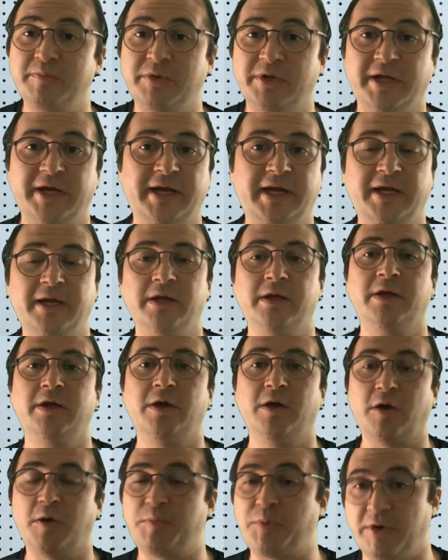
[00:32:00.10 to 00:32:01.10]
and Play
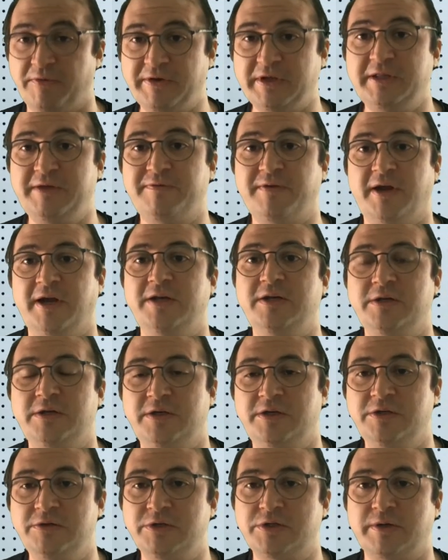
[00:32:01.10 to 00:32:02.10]
are perfectly fine
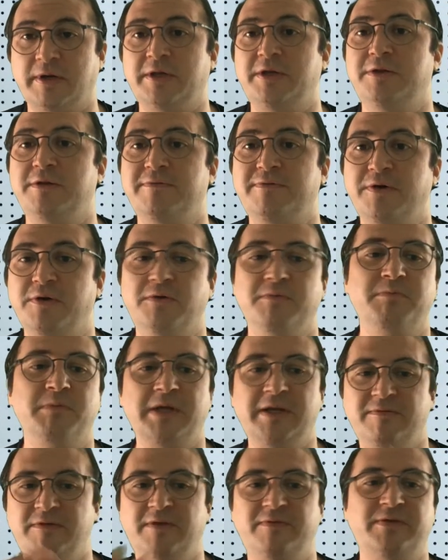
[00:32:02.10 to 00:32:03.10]
to use directly on the
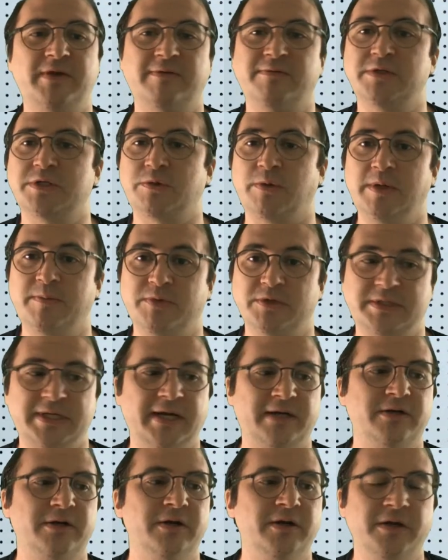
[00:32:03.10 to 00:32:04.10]
phone. Even if you have a screen
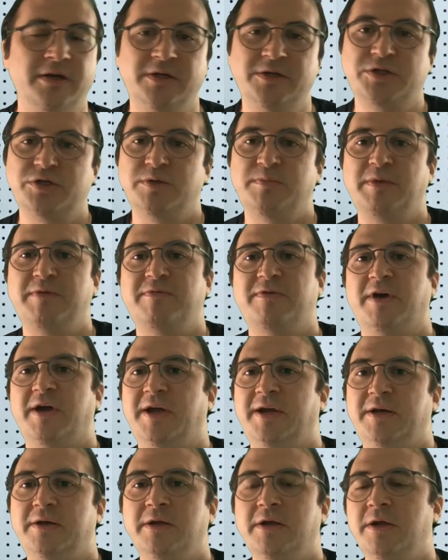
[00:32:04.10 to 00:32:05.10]
protector, it should be
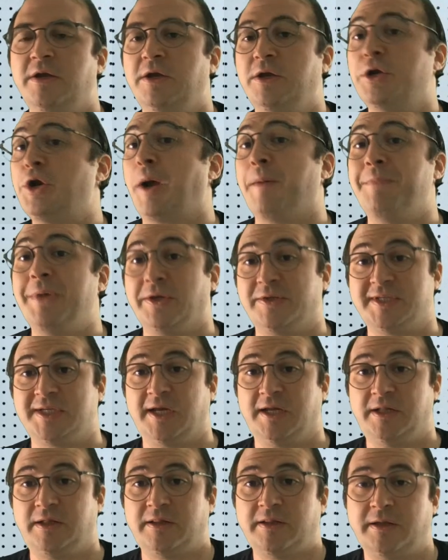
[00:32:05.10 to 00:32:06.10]
fine. You're not
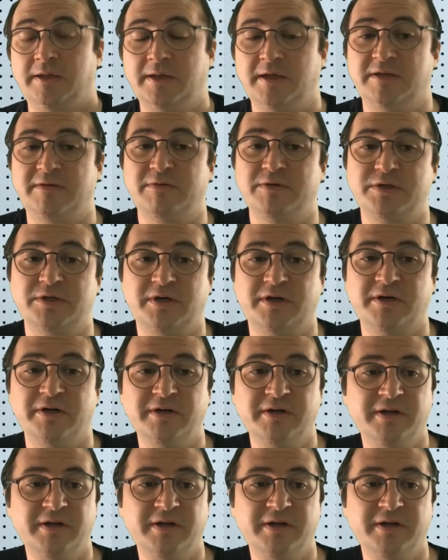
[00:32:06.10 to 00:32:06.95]
melting anything, that's for sure.